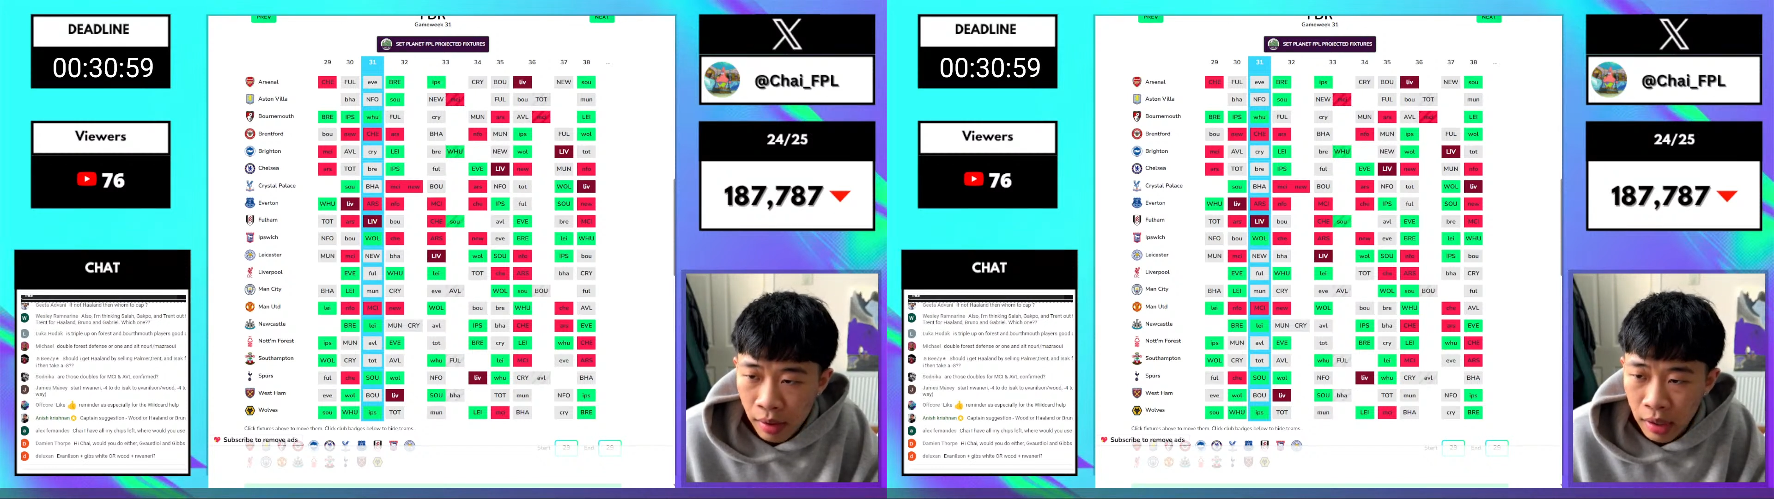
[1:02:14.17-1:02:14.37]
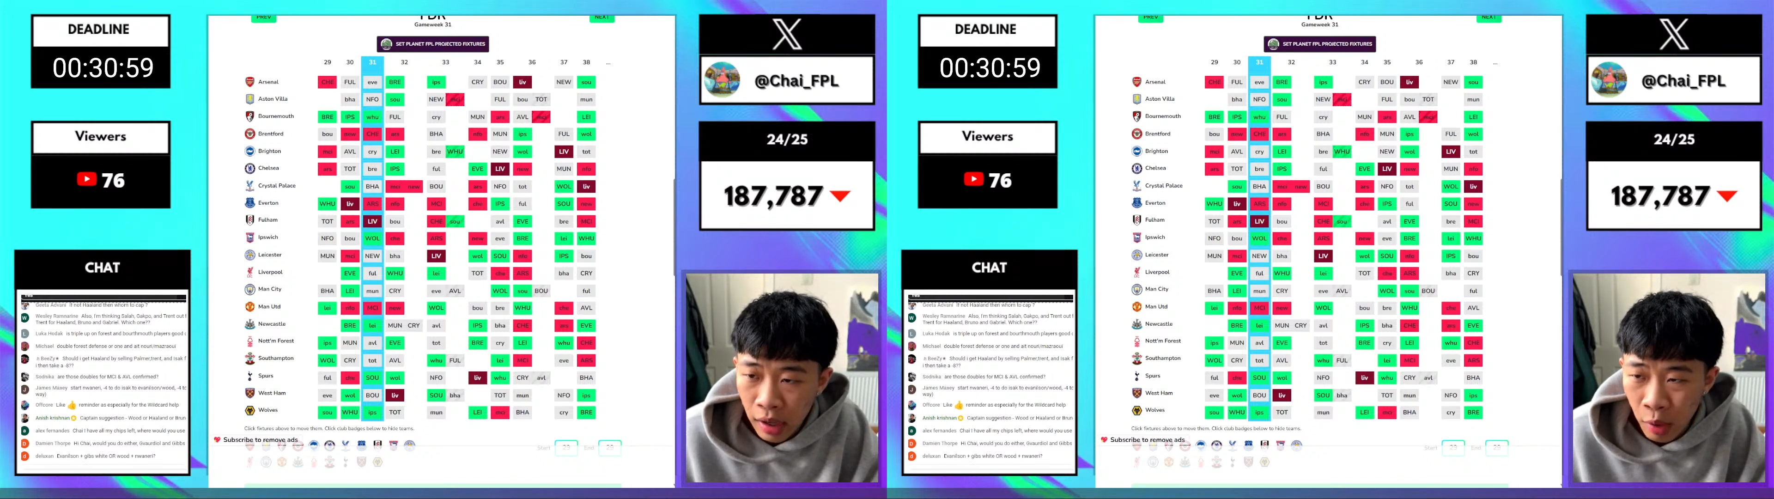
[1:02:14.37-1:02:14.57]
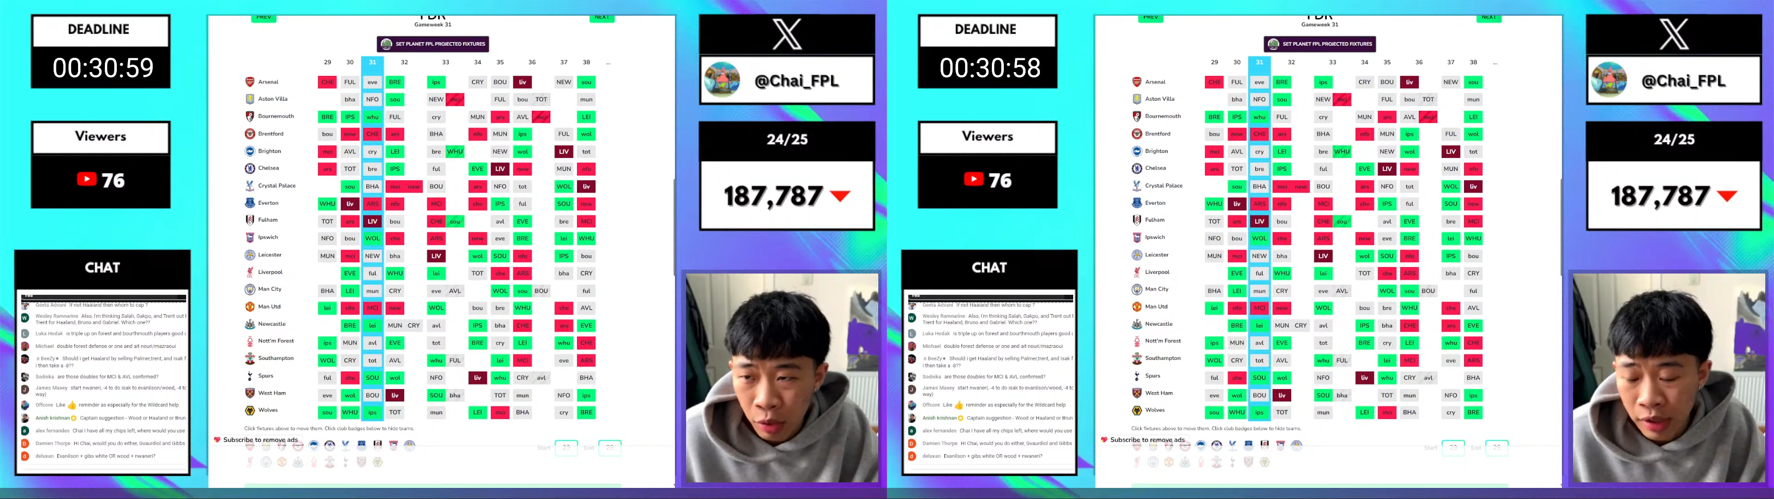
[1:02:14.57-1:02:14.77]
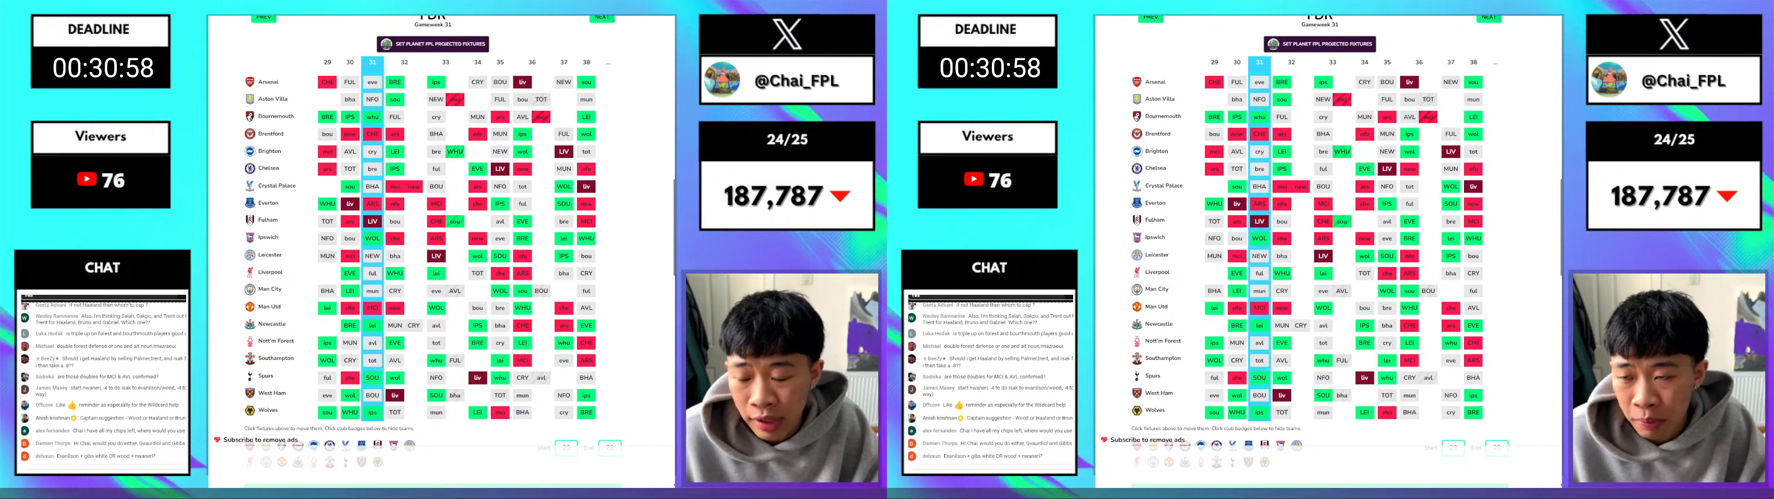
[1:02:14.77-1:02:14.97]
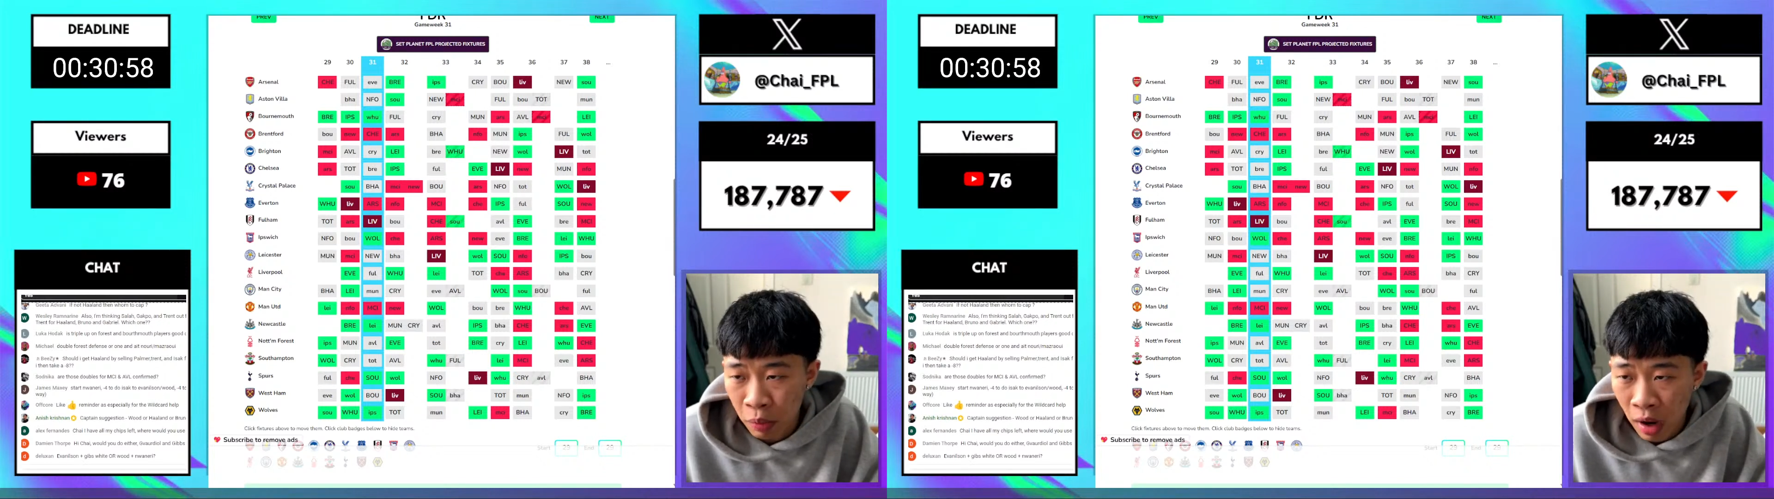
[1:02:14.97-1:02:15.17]
I would
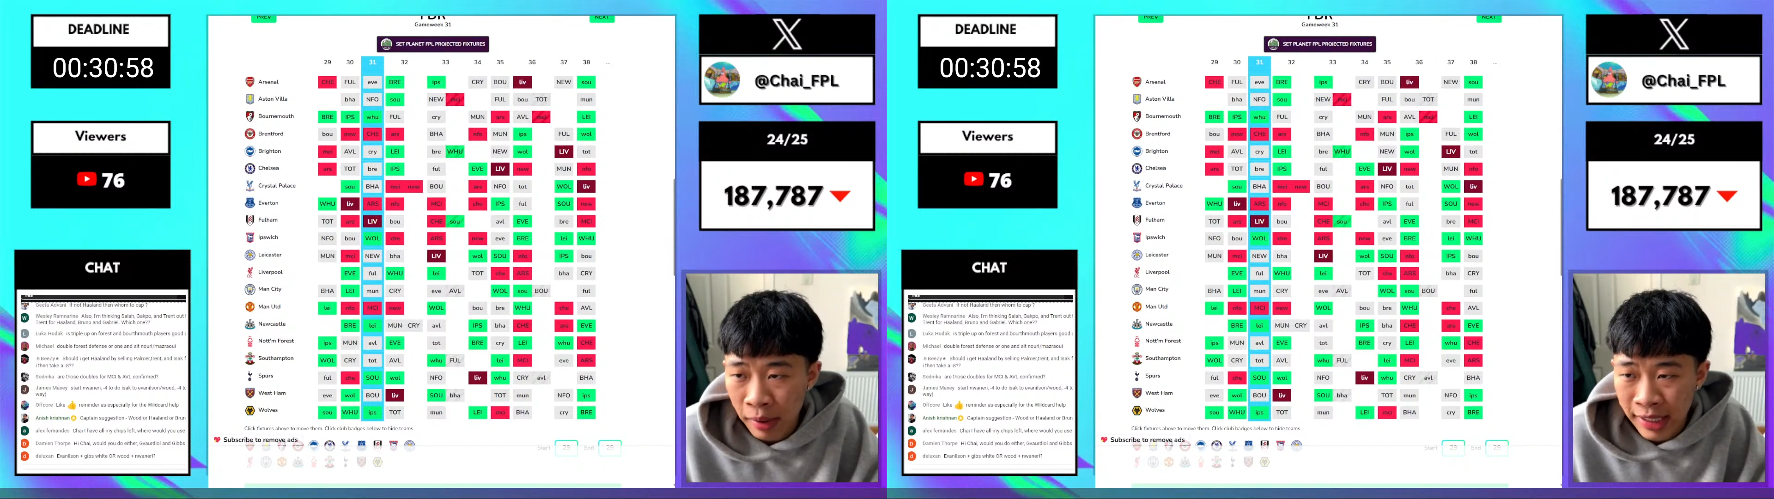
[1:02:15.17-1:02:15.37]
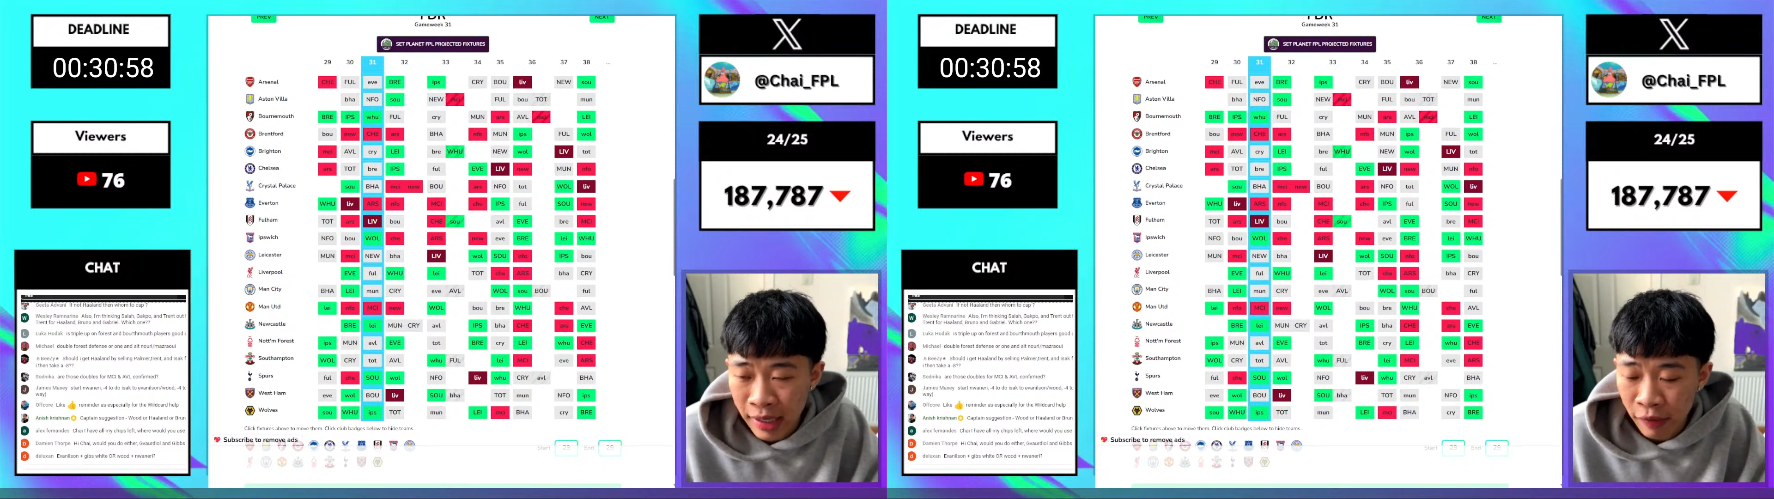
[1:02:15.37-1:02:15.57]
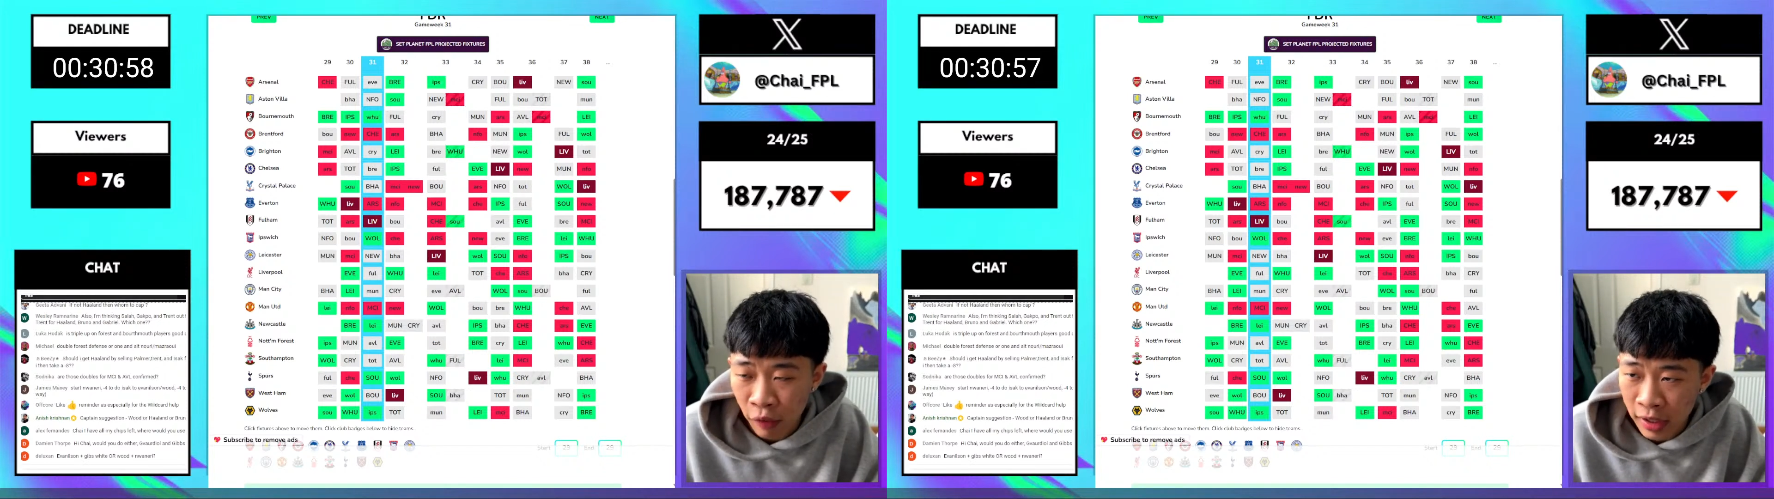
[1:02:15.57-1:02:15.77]
probably default